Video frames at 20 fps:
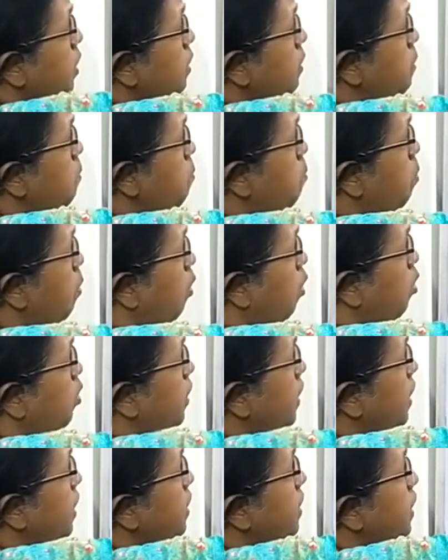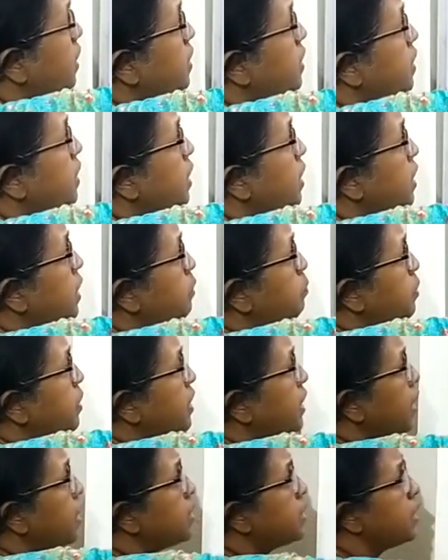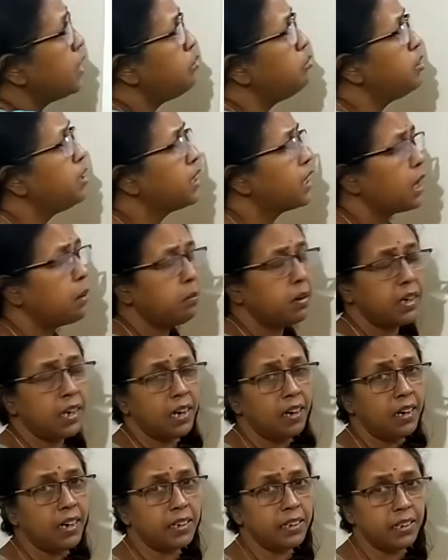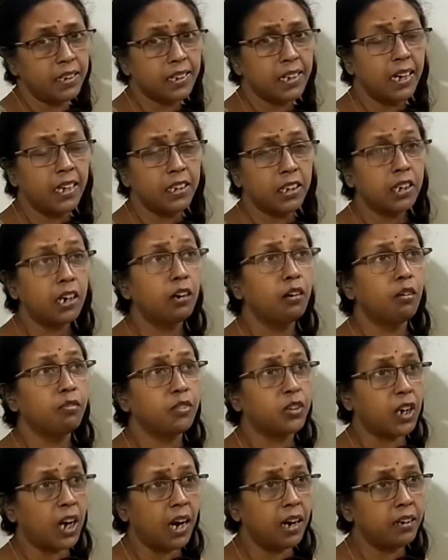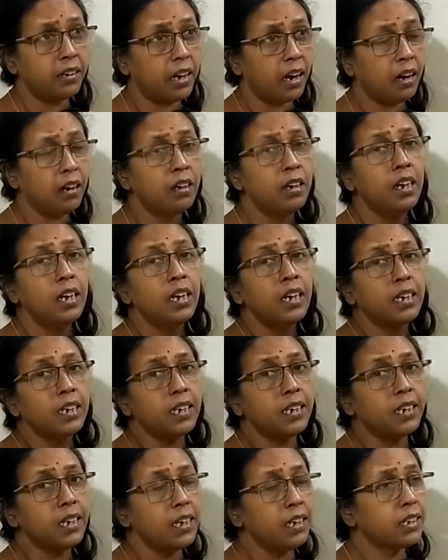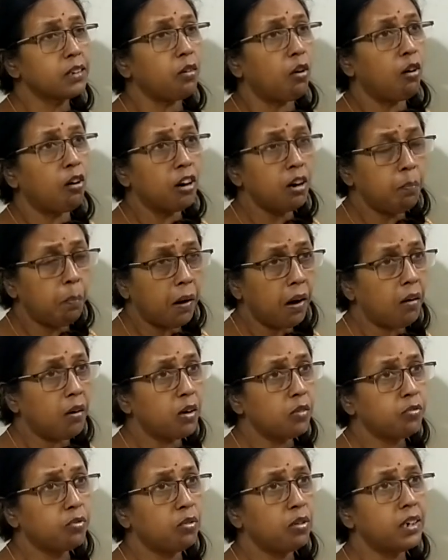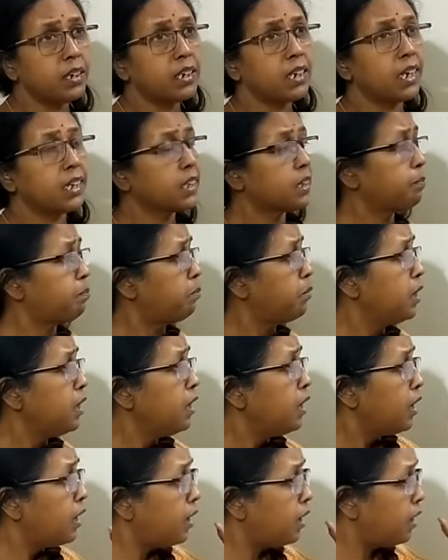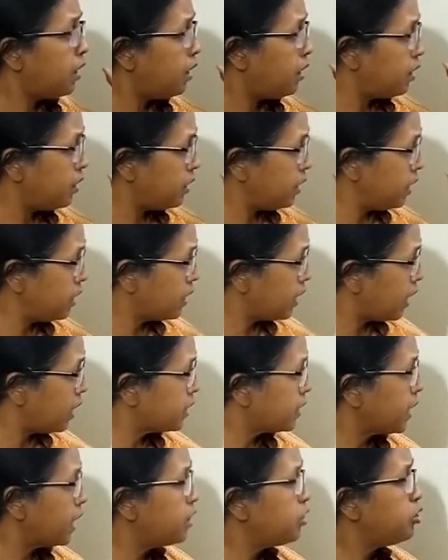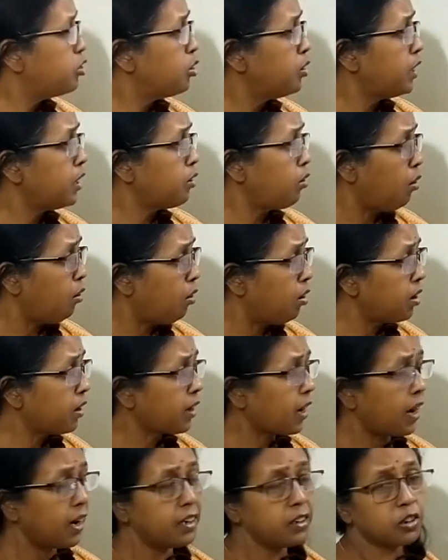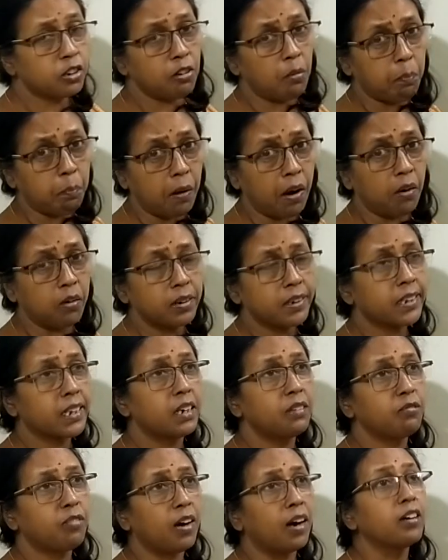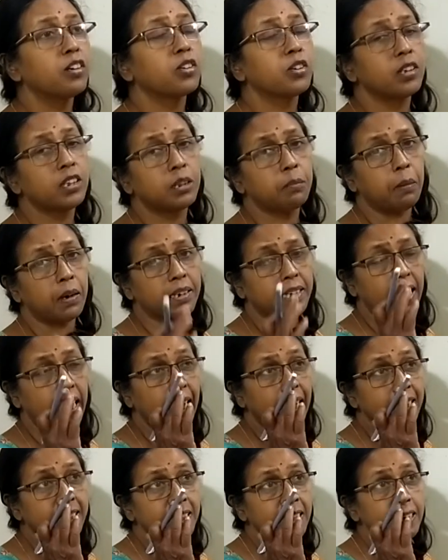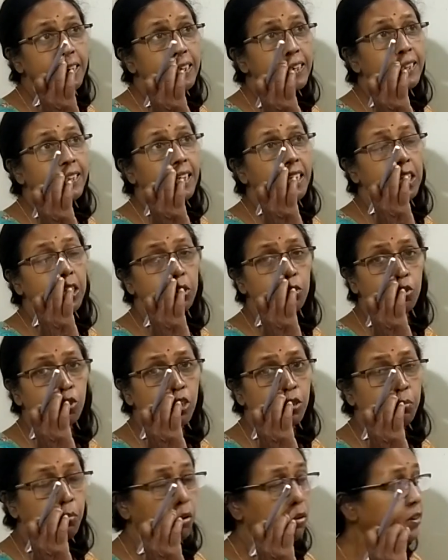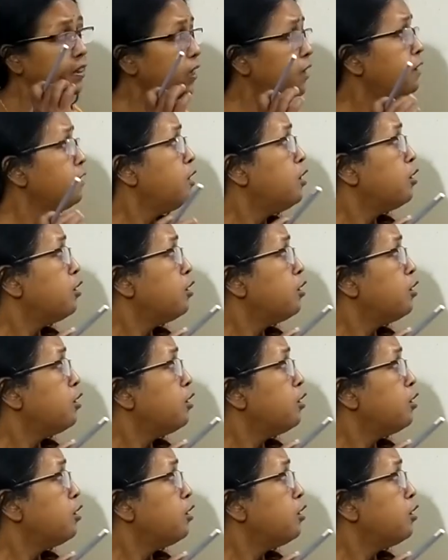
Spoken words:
important and significant unicameral legislature of China. It is all powerful. It has enjoying all kinds of powers and functions, but as it is a huge body,